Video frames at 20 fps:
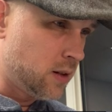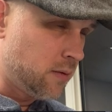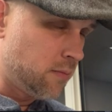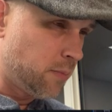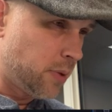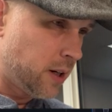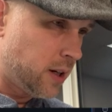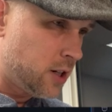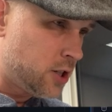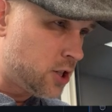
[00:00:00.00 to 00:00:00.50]

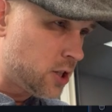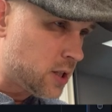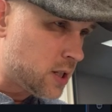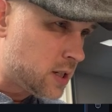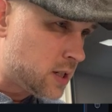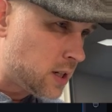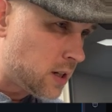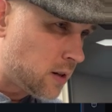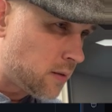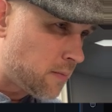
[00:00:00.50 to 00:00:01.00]
but it
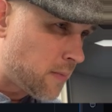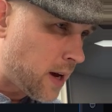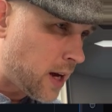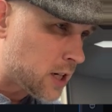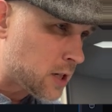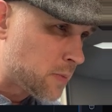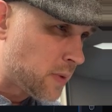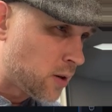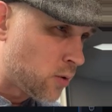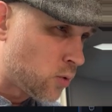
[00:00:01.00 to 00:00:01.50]
just didn't
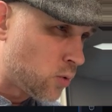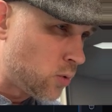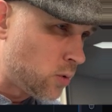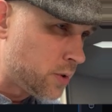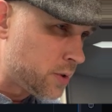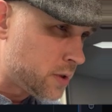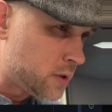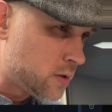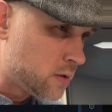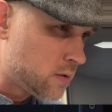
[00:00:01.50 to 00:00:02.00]
match my
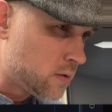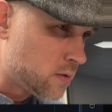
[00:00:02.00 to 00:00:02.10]
rules.